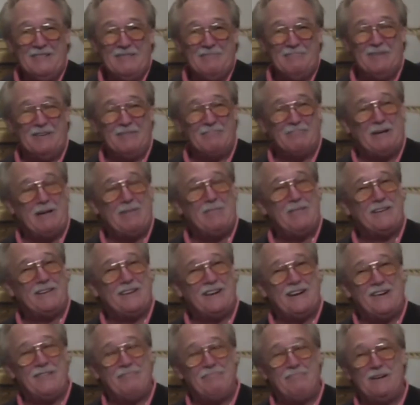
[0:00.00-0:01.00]
But Bubba
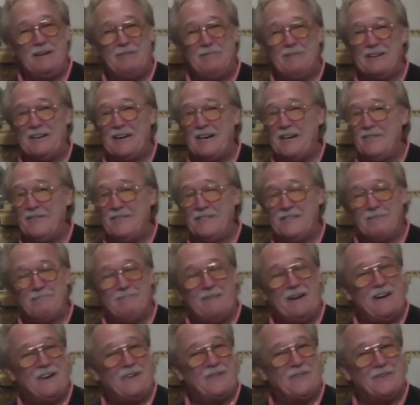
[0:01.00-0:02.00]
golf, it's a
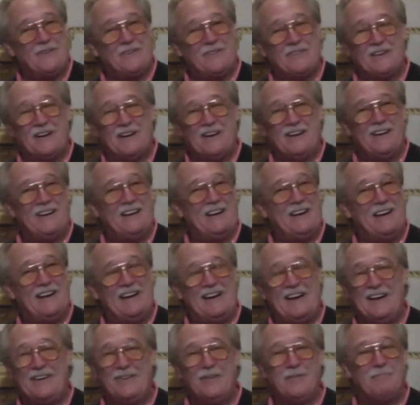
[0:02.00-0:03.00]
Masters.
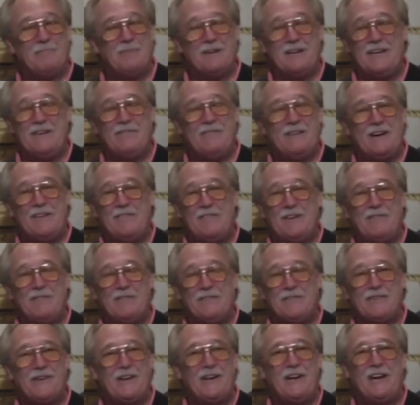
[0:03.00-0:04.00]
I don't believe I've
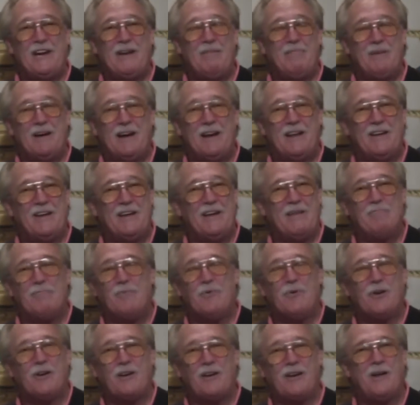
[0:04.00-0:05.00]
ever seen anybody that had
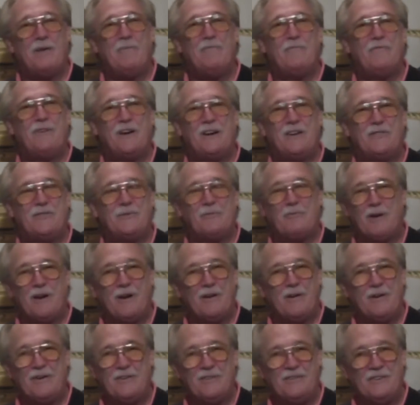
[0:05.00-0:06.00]
more club face
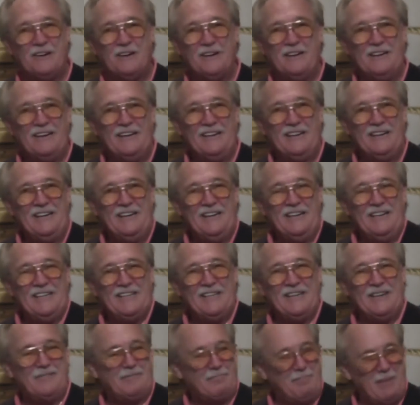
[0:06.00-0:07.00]
awareness
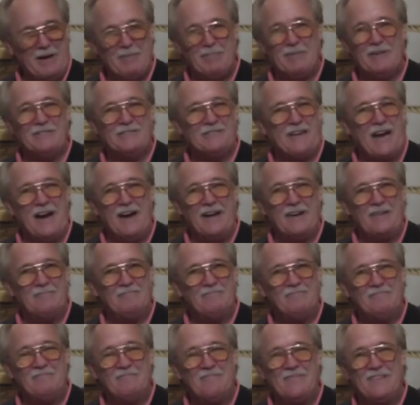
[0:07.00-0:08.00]
than Bubba's got.
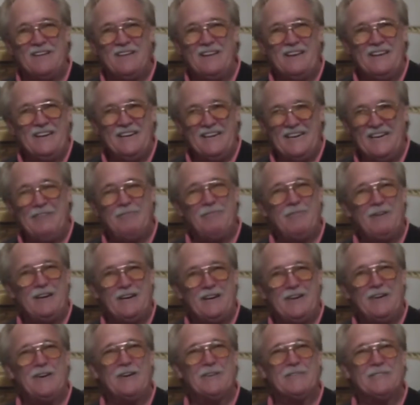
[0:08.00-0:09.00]
He
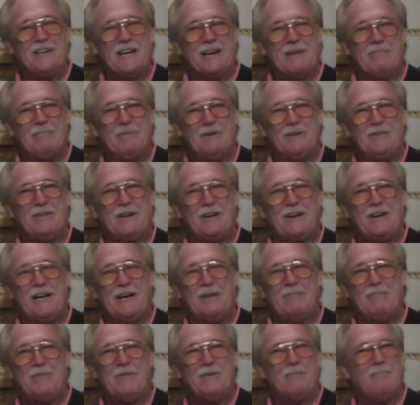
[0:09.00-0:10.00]
really knows how to put the
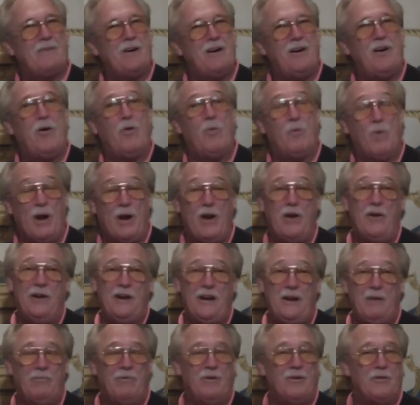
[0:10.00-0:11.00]
club on the ball where
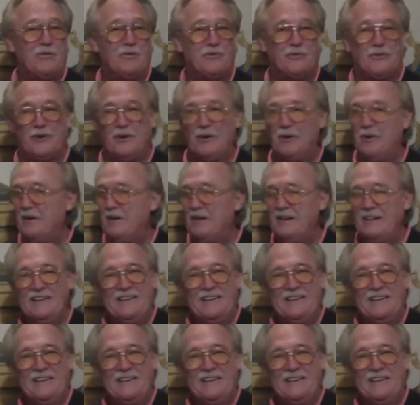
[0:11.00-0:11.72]
he wants to.